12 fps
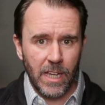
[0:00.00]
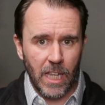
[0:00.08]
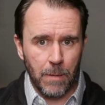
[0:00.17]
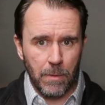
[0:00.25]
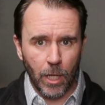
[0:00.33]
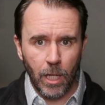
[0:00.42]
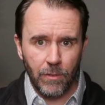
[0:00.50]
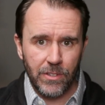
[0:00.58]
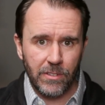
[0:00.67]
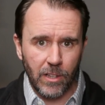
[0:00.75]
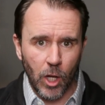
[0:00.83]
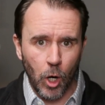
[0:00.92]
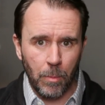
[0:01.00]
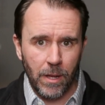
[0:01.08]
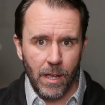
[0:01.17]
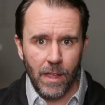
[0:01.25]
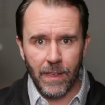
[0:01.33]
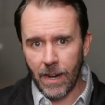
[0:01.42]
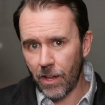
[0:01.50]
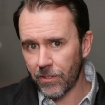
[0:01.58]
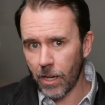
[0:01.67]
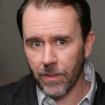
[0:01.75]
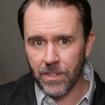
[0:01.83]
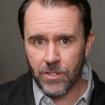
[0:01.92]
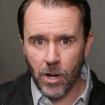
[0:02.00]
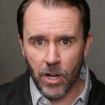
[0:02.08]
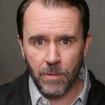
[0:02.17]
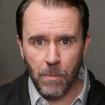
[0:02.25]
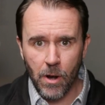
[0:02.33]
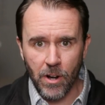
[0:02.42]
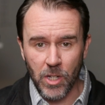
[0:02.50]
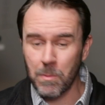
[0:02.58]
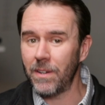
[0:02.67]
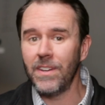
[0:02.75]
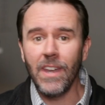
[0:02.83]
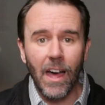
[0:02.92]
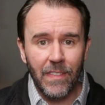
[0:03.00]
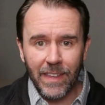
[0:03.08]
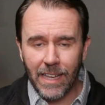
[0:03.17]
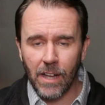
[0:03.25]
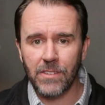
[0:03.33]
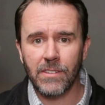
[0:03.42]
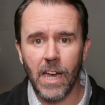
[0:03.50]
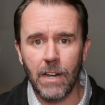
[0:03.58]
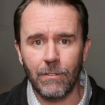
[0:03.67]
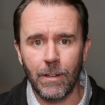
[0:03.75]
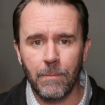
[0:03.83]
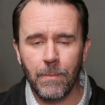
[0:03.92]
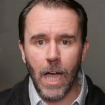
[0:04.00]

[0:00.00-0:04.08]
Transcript: in the middle of a slope that has all these dark marks, but nothing outside of it.